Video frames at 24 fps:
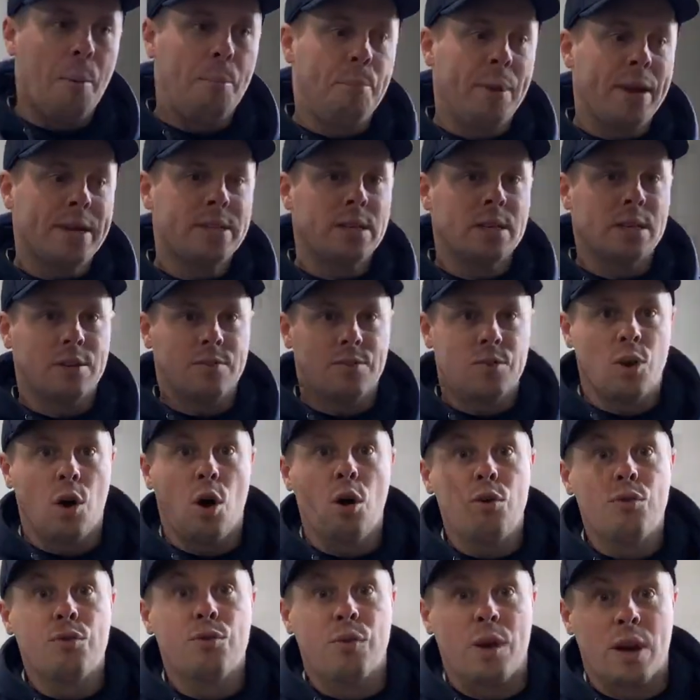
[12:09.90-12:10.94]
basic of
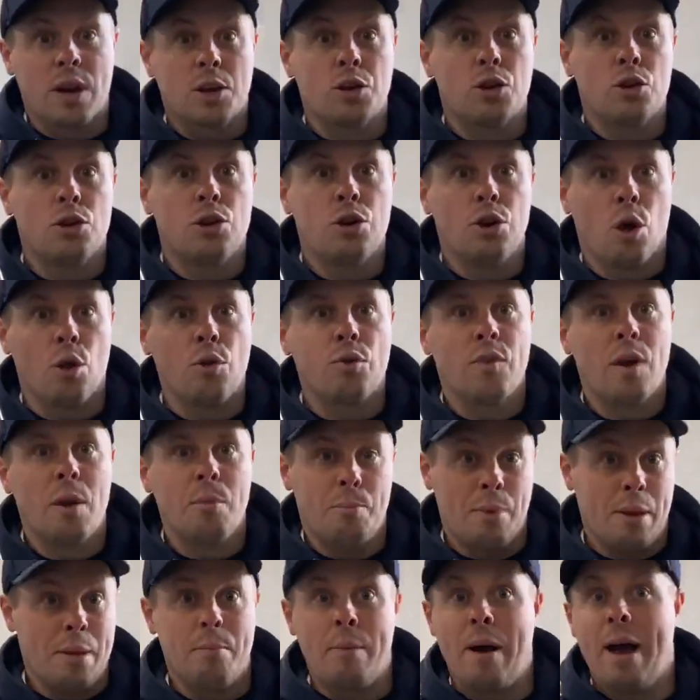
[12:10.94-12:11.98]
golf and a good golf
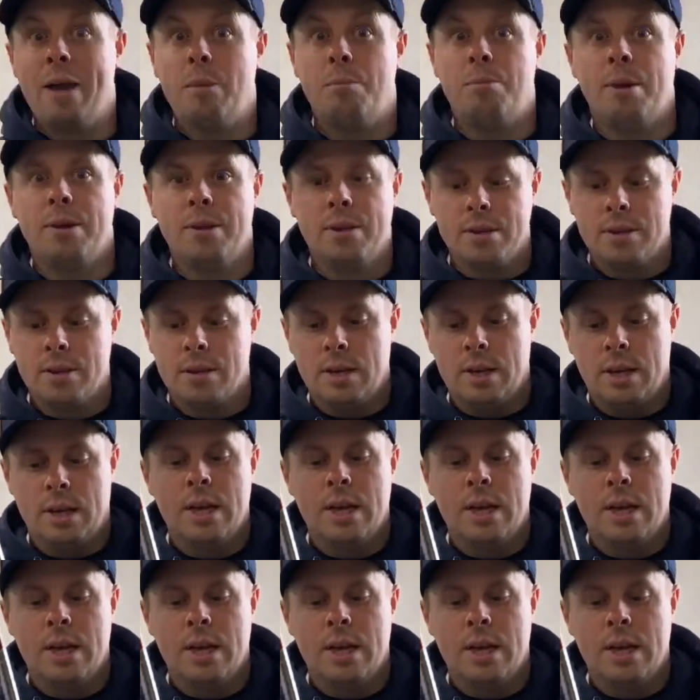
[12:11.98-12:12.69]
grip, in my opinion,